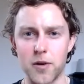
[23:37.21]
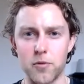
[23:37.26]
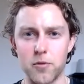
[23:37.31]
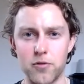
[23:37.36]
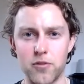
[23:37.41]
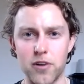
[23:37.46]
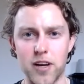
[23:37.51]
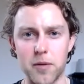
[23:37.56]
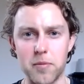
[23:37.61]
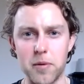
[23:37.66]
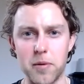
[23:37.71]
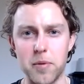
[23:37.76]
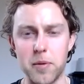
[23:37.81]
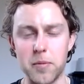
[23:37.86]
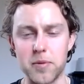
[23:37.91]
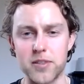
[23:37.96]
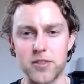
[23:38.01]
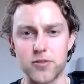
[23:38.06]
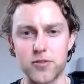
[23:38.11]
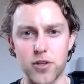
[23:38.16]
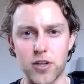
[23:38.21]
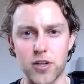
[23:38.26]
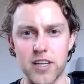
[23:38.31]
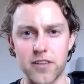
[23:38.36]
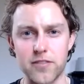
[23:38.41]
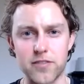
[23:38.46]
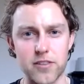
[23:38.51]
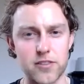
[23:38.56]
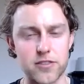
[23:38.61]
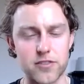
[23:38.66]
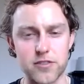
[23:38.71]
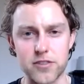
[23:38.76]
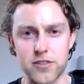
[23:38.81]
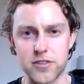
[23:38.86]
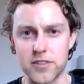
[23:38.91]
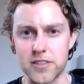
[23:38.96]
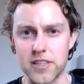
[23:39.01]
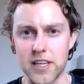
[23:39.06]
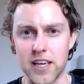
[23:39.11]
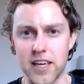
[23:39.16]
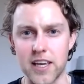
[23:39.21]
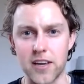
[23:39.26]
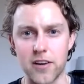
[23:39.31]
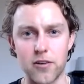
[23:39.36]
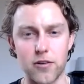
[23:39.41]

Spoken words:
would recommend people to try it if they're taking